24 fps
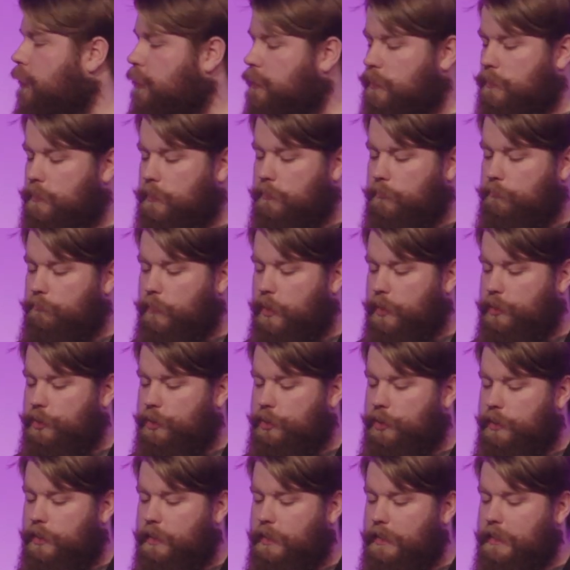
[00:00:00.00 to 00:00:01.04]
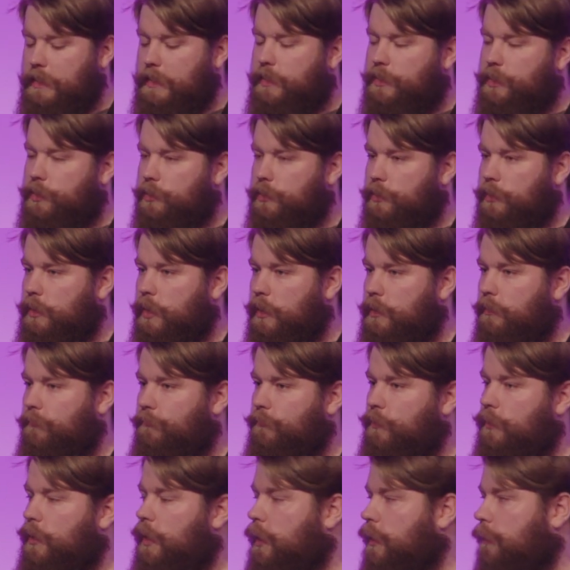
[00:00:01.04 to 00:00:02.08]
it's much easier than
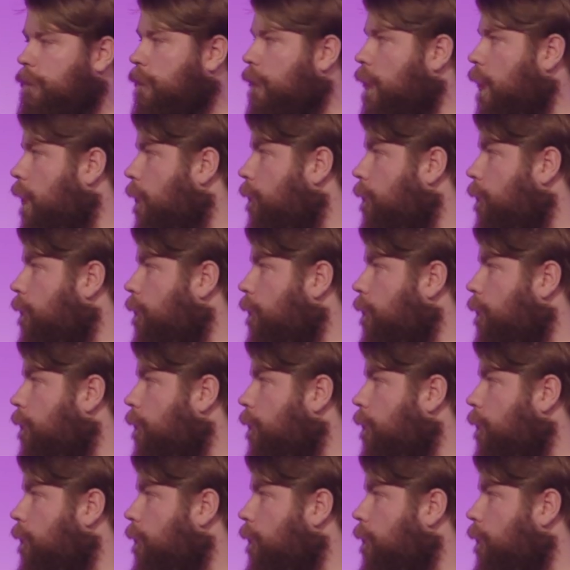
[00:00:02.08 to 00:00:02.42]
if you had